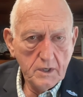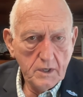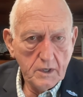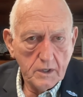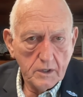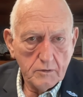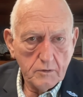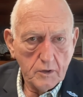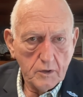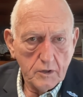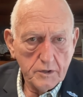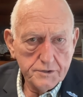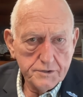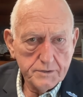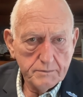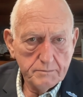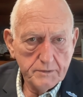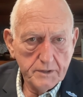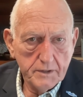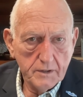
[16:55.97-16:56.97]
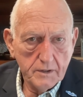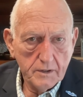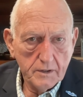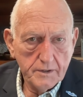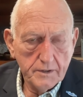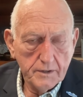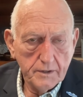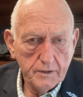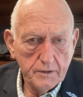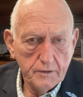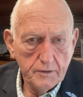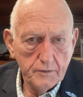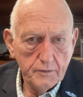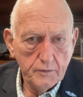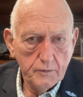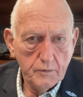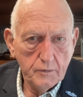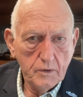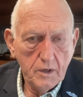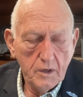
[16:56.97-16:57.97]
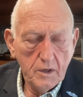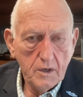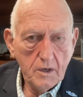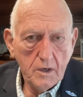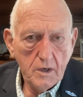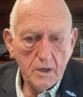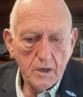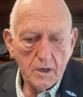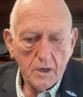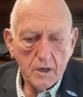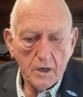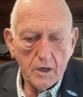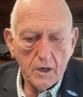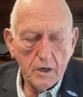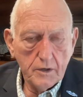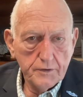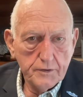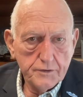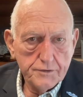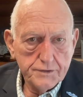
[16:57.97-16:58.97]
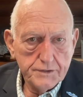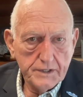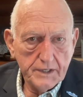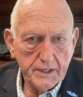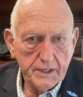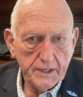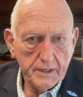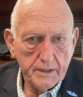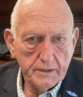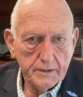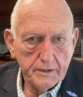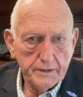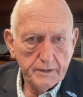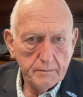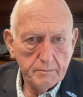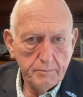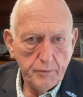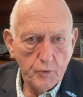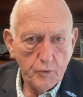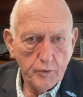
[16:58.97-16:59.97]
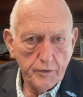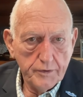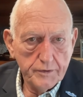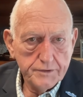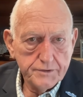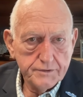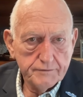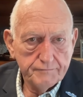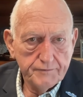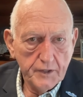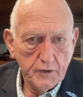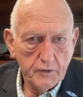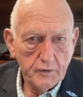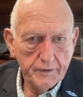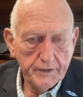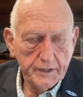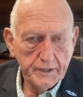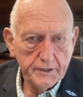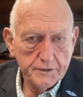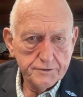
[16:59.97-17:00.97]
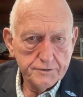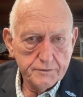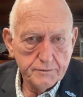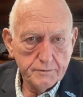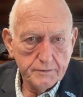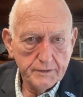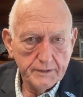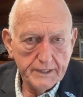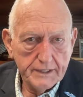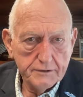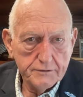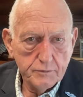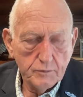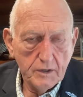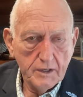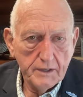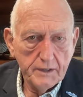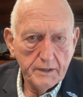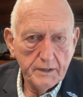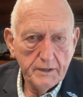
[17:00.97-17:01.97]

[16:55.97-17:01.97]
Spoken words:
across America who understand the importance of knowing history. That's why